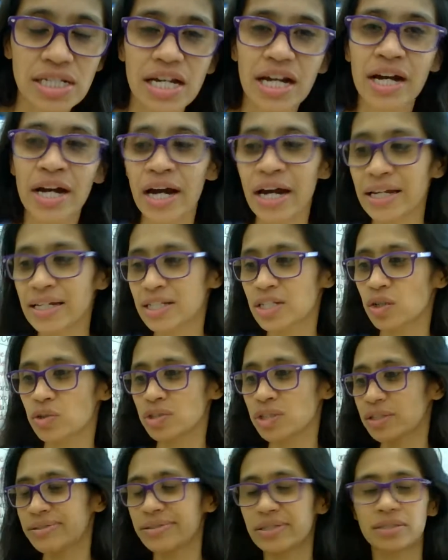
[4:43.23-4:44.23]
All right, so
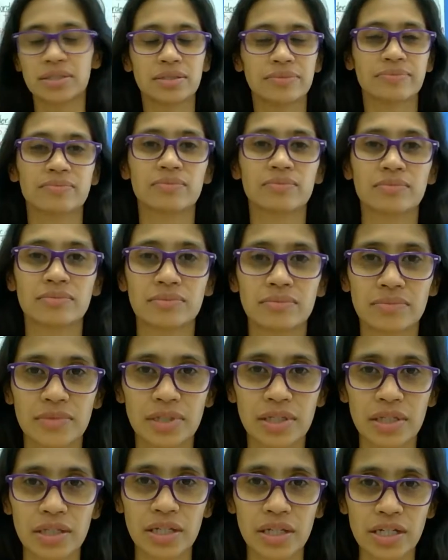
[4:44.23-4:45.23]

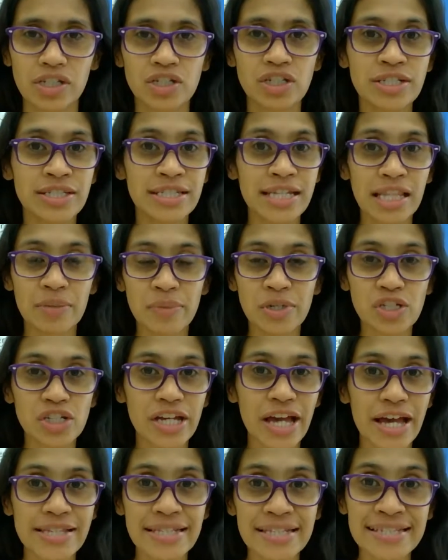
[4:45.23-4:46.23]
she's telling me
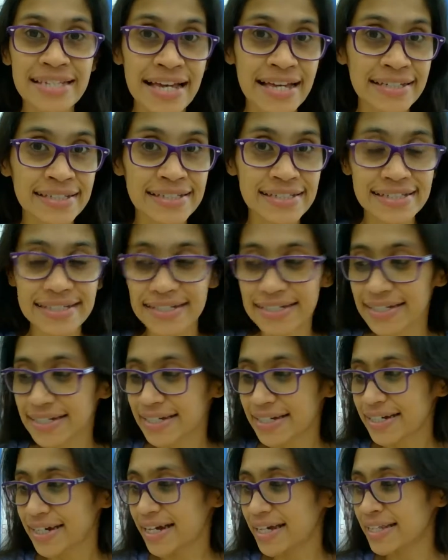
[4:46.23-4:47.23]
she has a test,
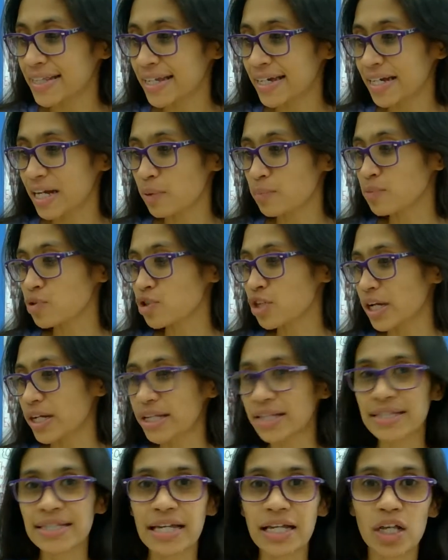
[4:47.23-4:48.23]
and then I'm trying
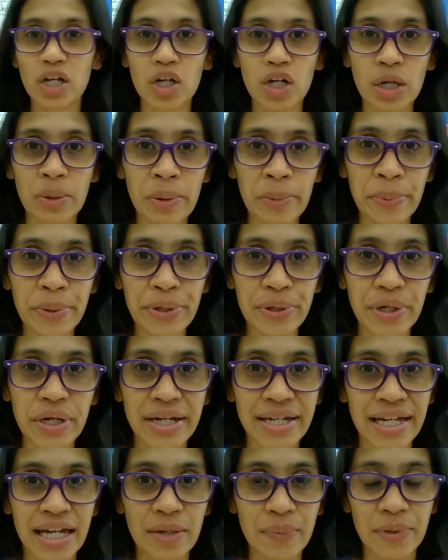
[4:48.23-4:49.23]
to tell her I'm going to put her
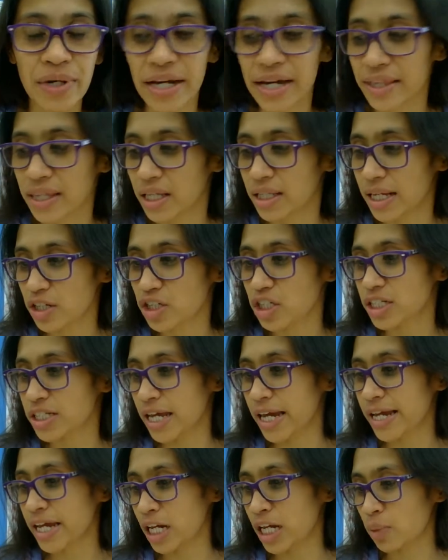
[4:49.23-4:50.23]
on camera, and then now she's
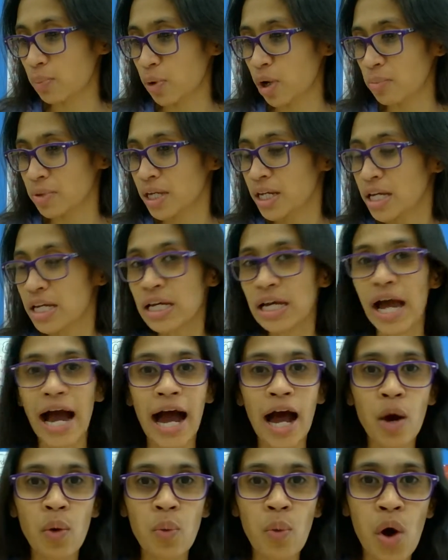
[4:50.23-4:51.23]
hanging up on me.
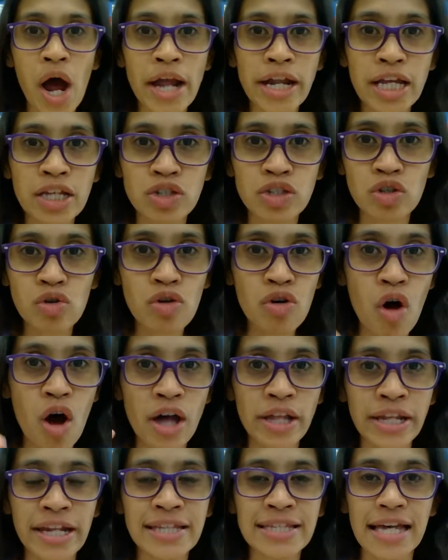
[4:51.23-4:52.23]
I wanted you
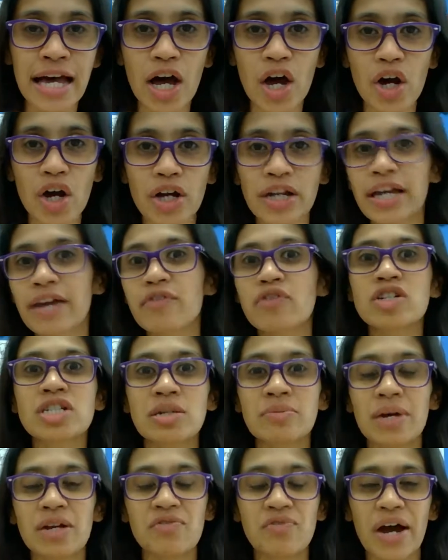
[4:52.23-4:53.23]
all to tell her, give her
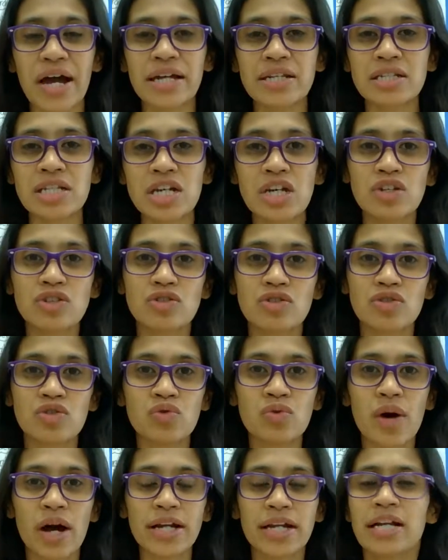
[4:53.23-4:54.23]
some advice to
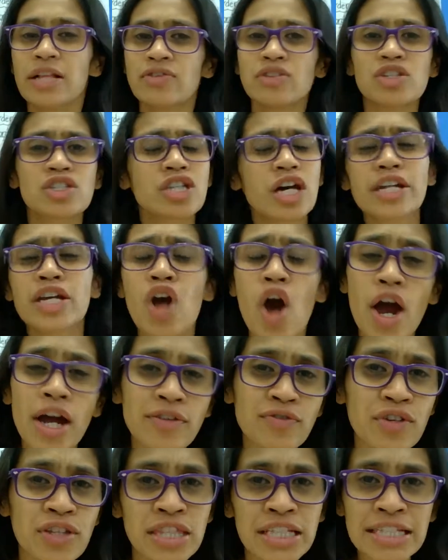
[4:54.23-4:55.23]
do what? To study
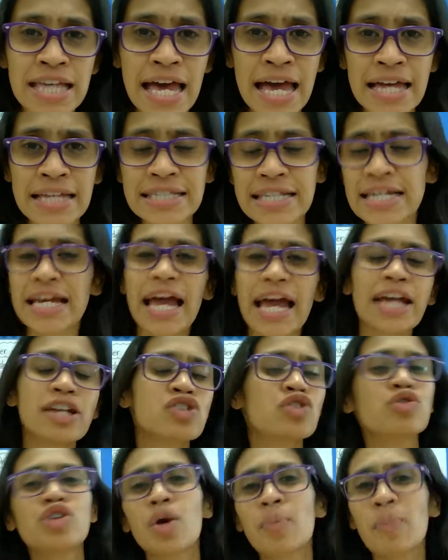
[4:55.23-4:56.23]
hard for the test
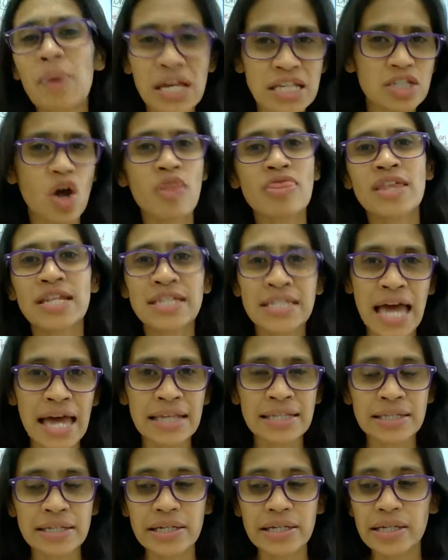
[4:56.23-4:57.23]
and do your best on the
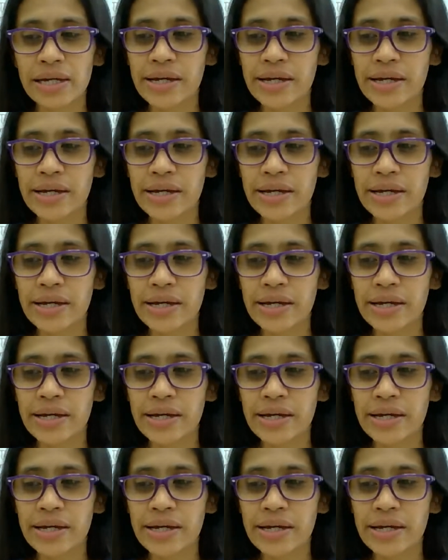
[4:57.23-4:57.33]
test.